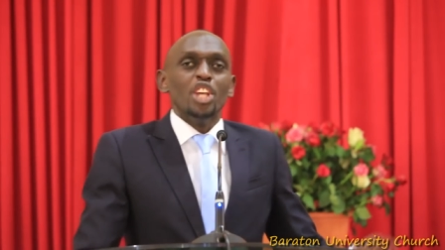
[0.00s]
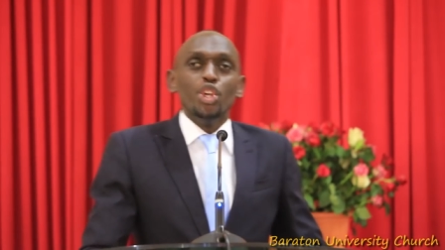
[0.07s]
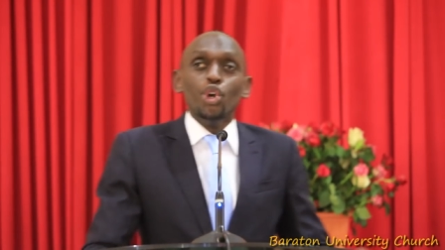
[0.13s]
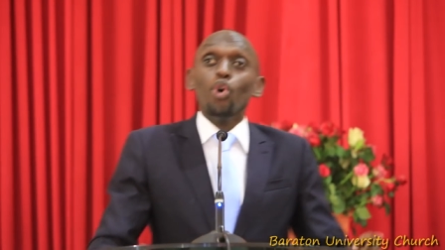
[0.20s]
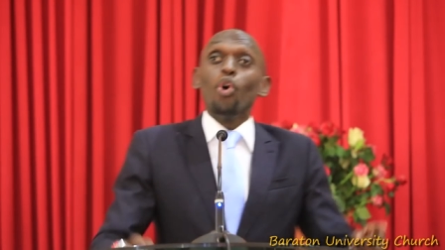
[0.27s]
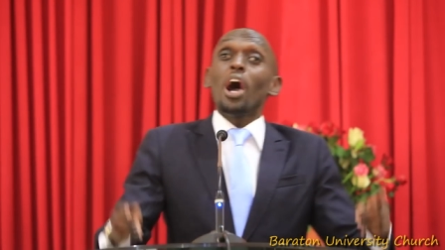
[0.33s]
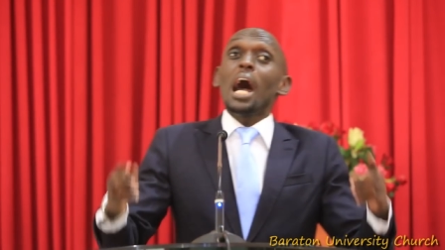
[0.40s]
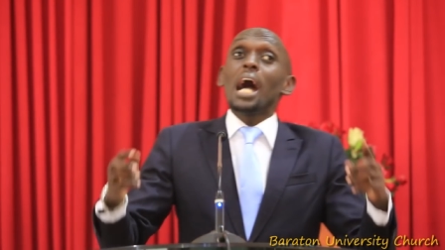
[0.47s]

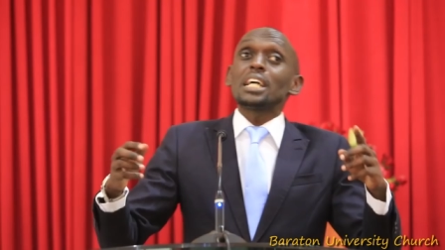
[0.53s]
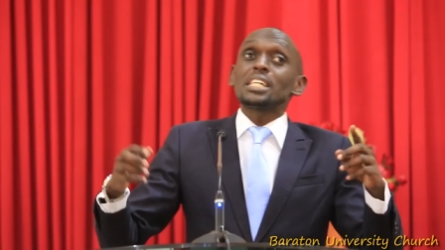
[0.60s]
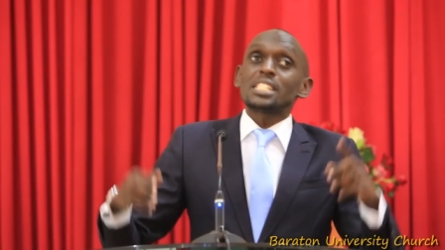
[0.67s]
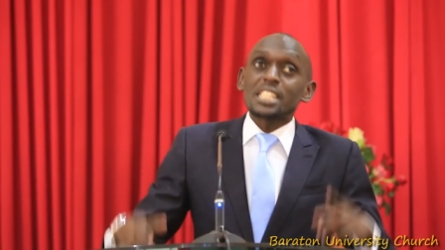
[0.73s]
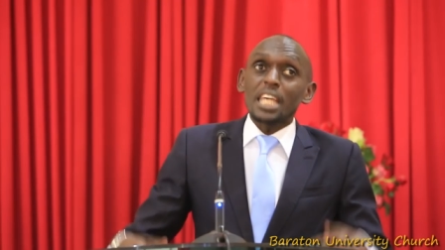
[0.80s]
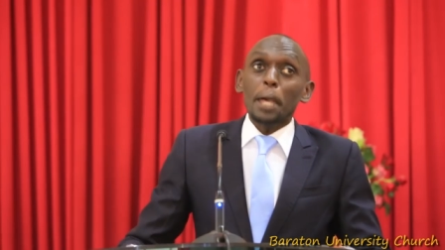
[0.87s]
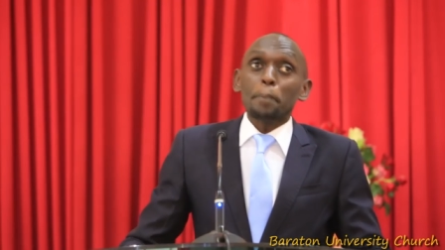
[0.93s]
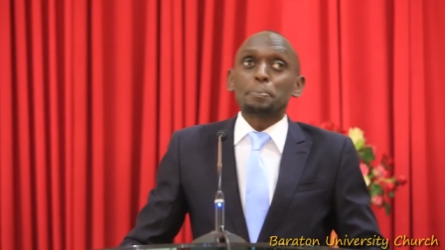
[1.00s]
you
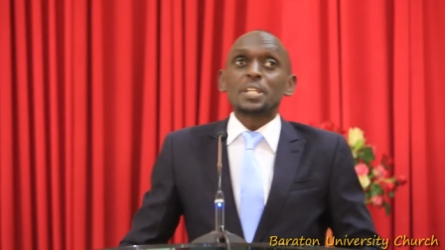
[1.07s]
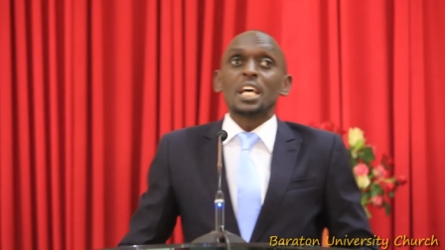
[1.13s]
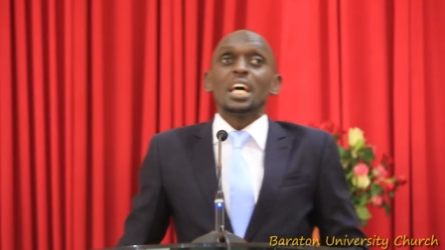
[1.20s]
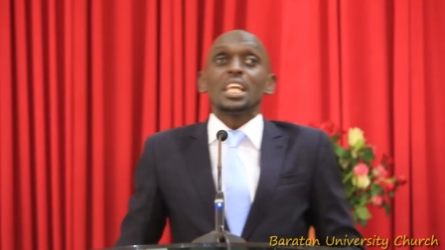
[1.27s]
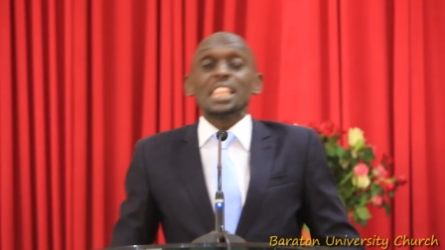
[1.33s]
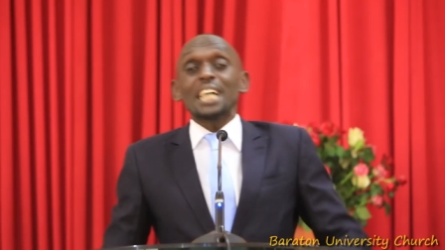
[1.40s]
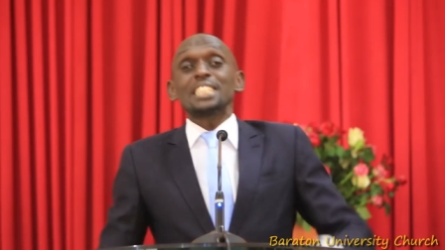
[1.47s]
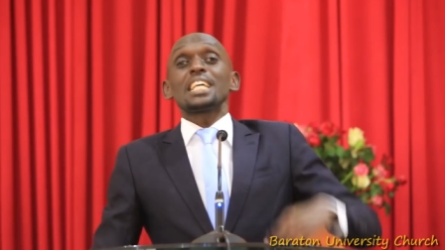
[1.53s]
accept
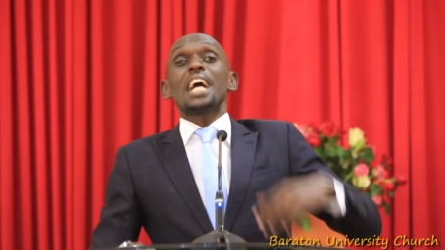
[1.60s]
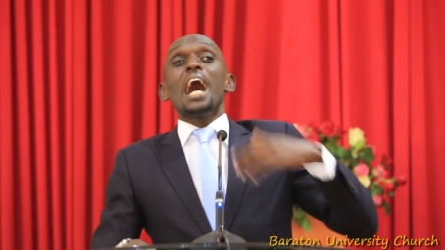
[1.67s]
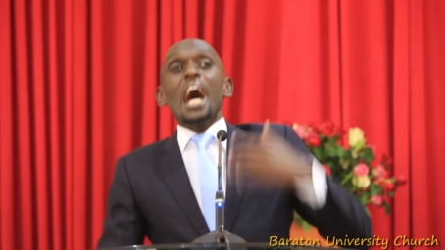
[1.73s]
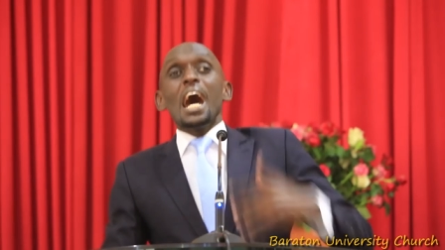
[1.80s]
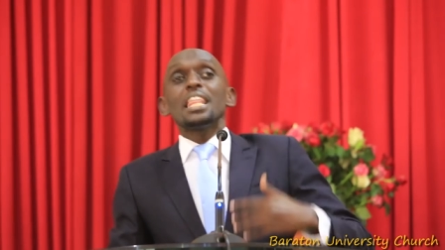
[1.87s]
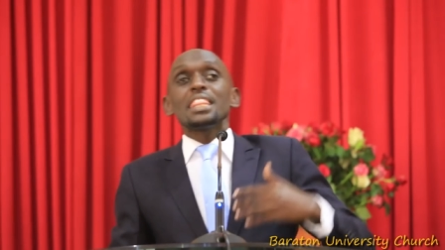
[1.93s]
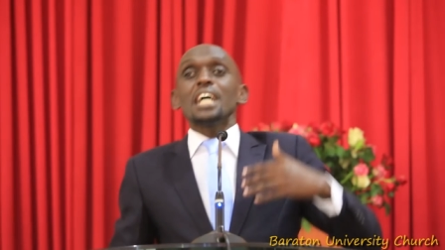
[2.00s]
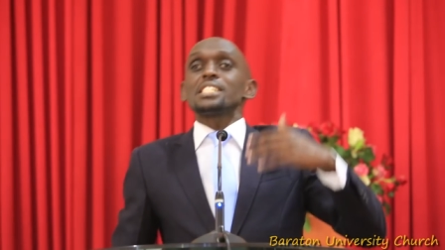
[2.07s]
that
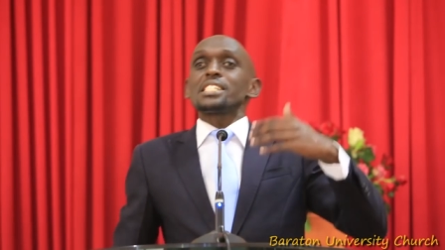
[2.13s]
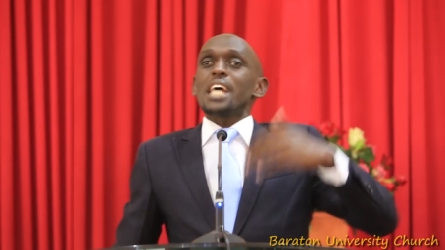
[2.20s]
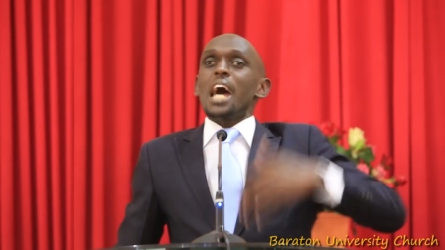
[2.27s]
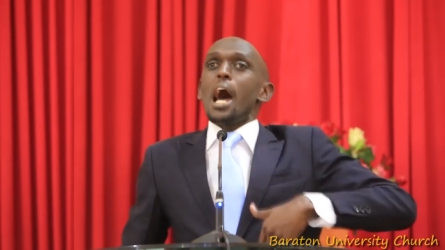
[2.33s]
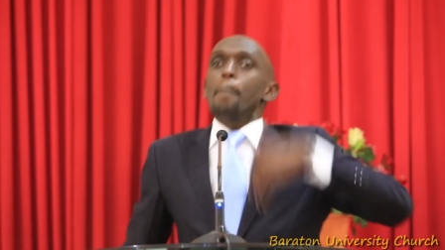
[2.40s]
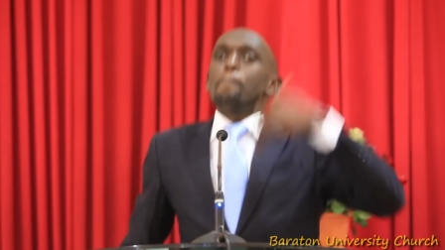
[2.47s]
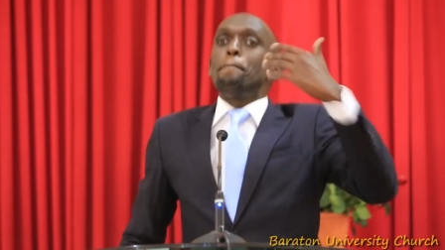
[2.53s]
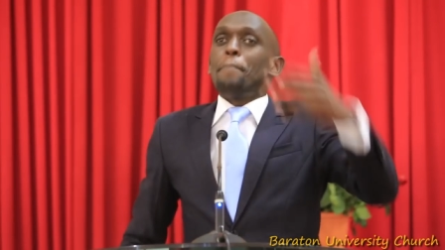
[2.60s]
others
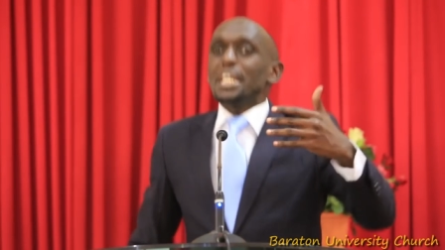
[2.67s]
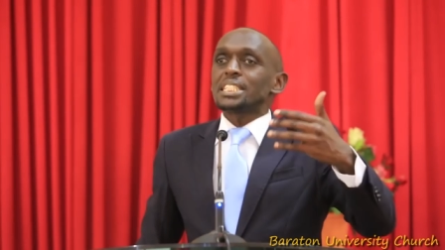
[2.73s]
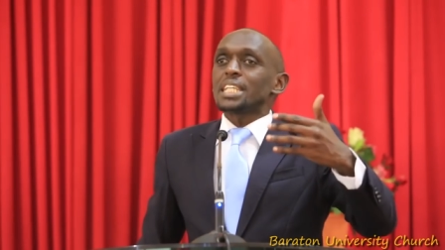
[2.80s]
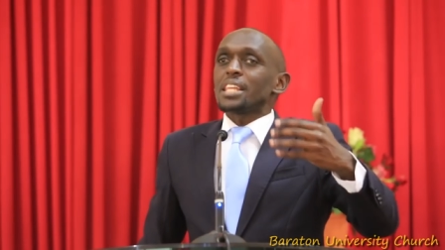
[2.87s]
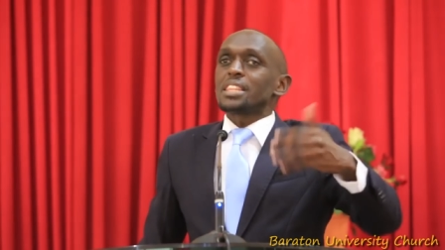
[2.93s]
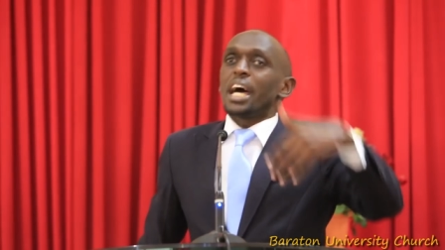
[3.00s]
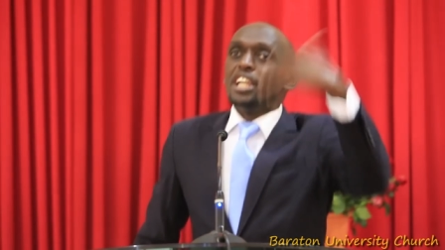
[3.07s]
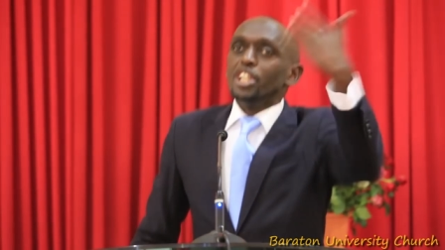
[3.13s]
are
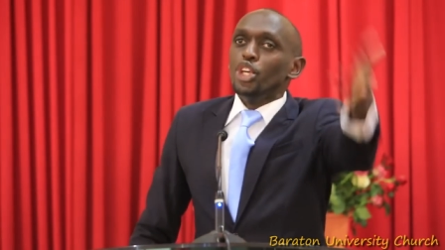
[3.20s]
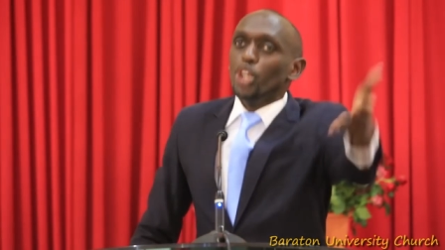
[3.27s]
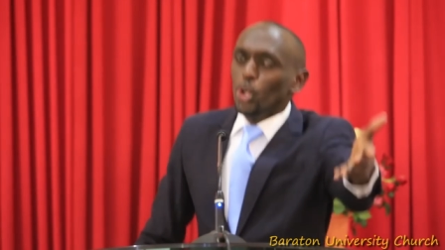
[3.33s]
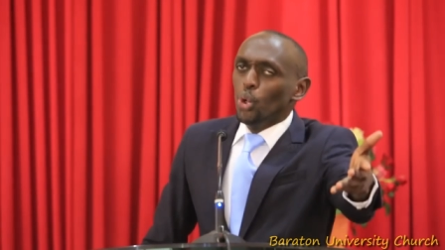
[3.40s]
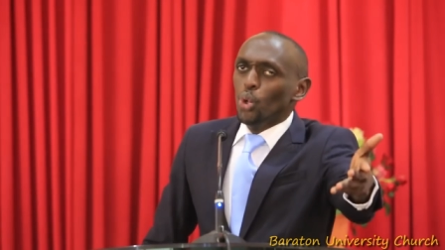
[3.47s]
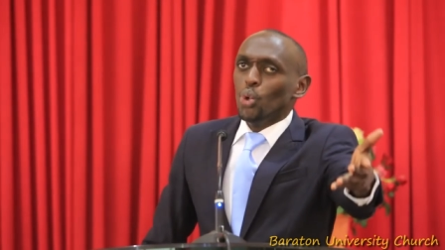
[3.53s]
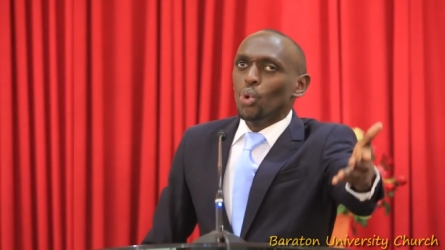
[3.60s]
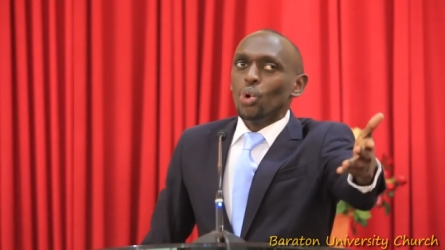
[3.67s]
better than
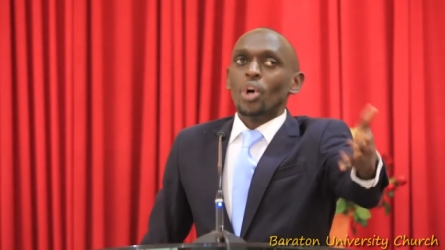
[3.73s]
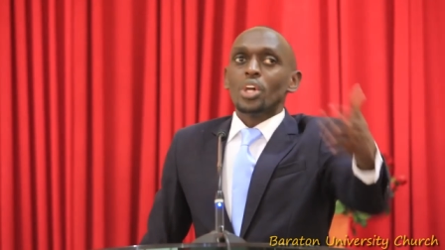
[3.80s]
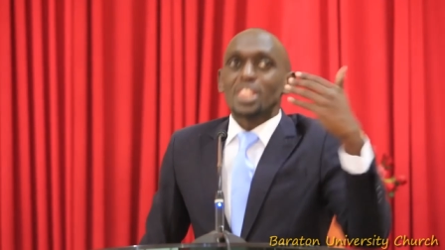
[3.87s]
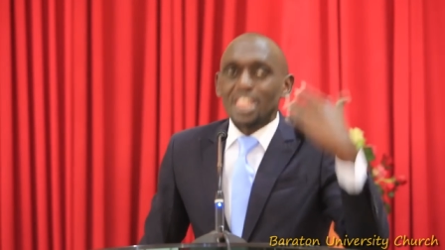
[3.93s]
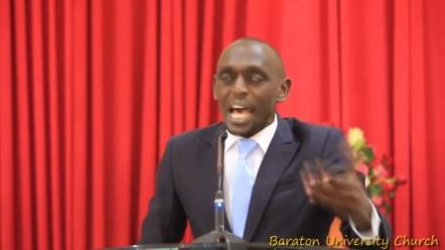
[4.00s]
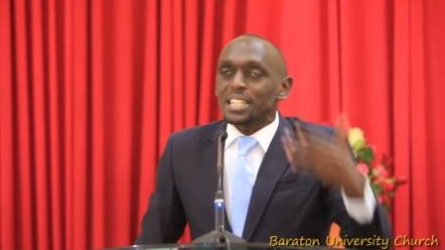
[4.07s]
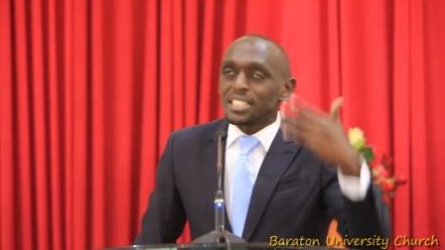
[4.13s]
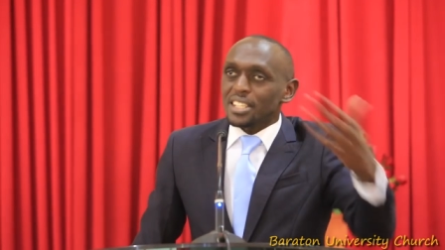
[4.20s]
you.
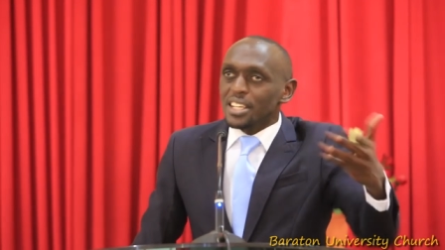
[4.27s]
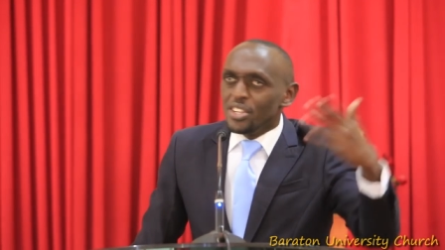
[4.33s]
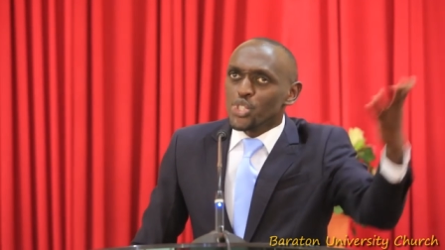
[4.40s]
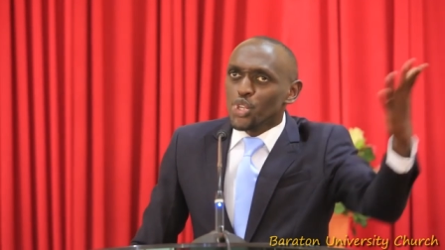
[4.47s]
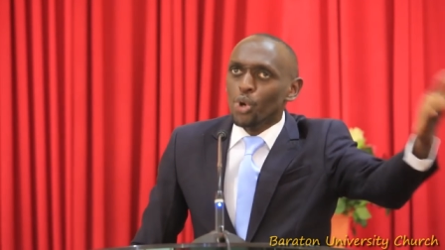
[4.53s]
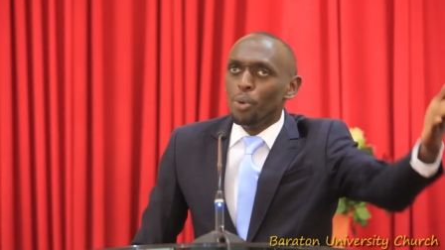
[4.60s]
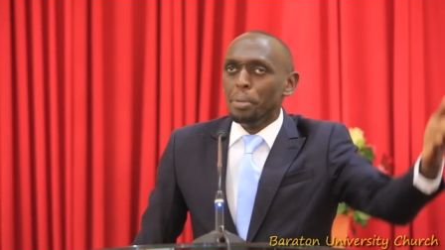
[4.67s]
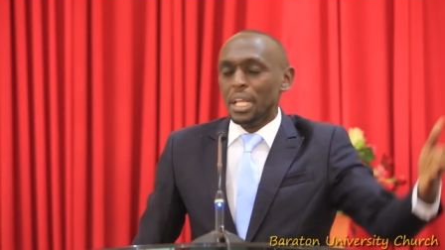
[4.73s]
That
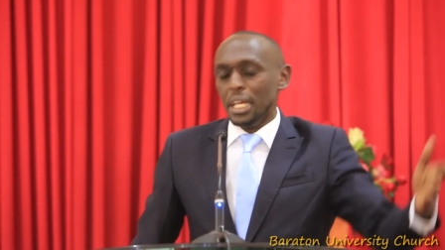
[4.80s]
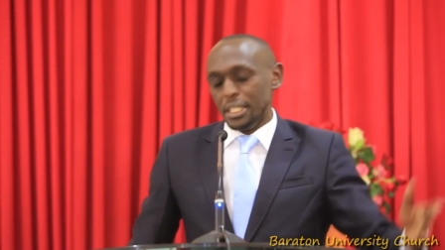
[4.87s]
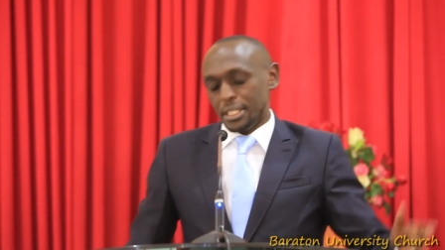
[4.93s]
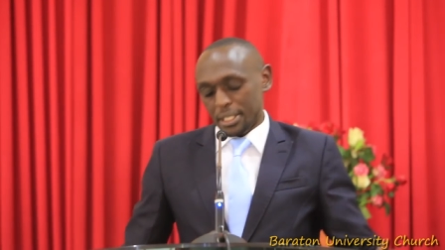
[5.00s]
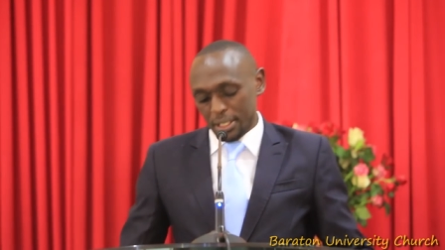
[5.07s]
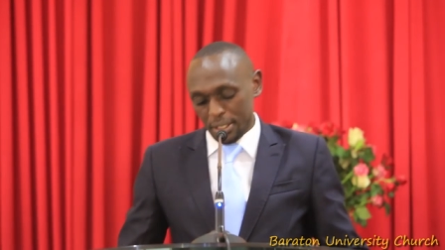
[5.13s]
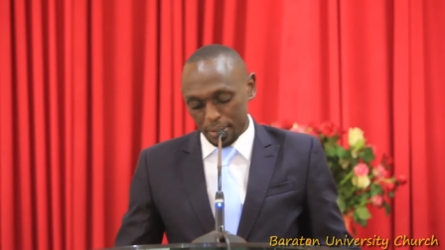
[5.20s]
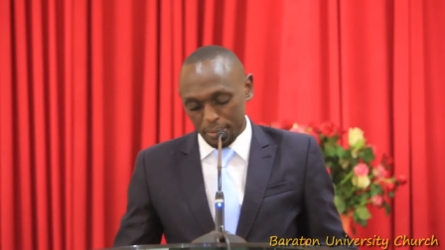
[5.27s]
is
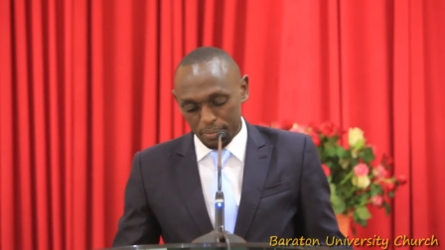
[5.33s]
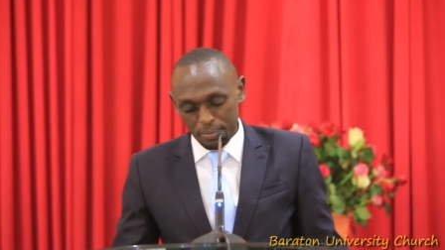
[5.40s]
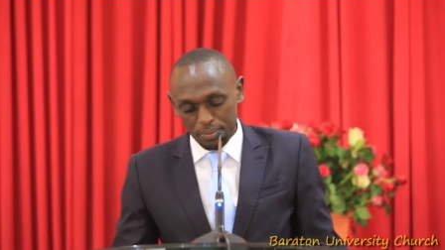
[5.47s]
humility.